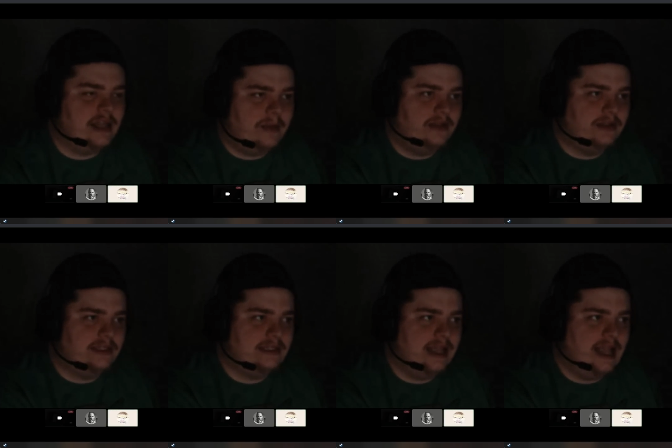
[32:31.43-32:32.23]

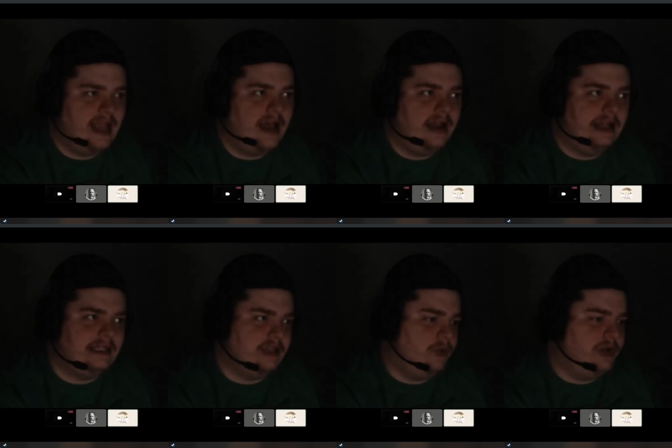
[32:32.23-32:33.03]
semis. And
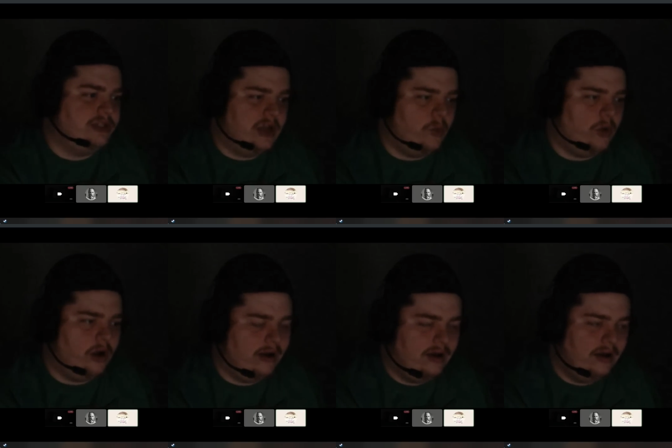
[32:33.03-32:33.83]
it's, like, the reason they
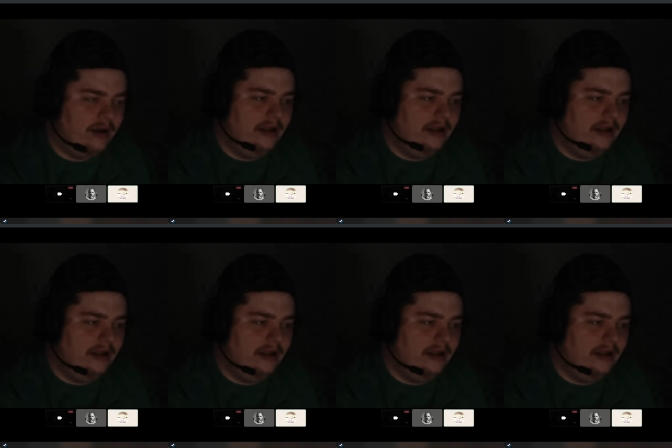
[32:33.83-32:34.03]
won.